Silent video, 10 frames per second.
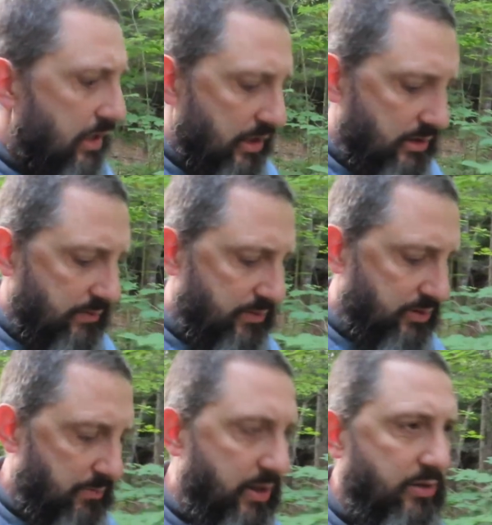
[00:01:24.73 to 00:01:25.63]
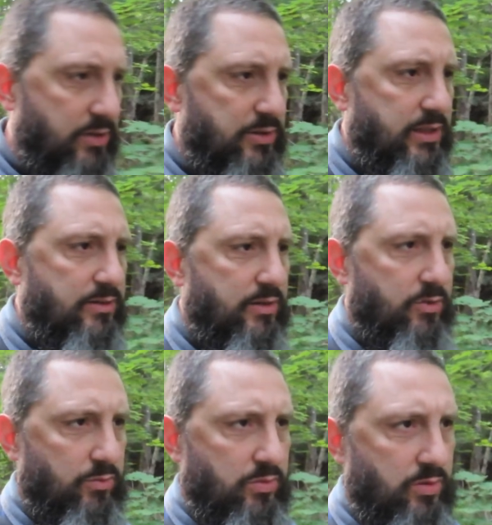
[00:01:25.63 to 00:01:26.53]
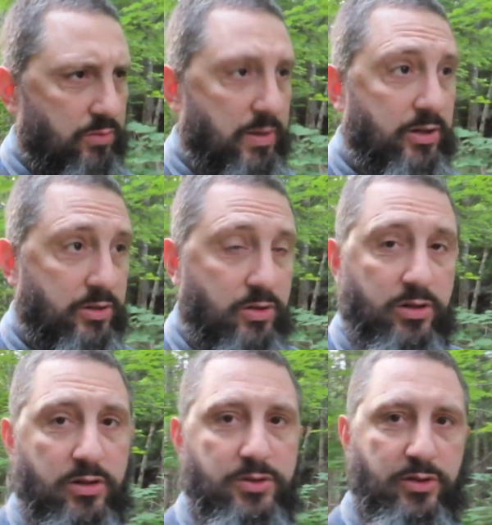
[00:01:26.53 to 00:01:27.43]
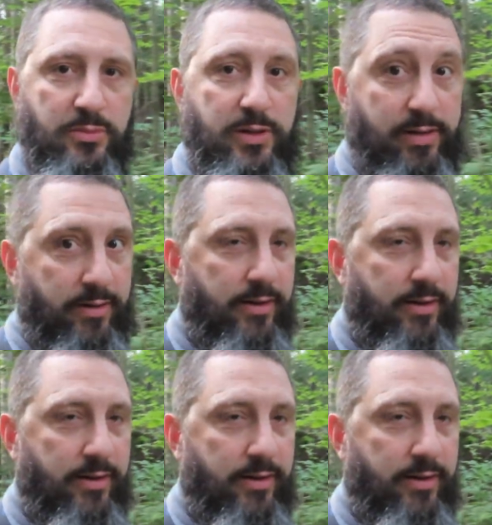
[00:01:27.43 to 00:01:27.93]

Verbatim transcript: and give us a better disease than the, or a better cure, excuse me,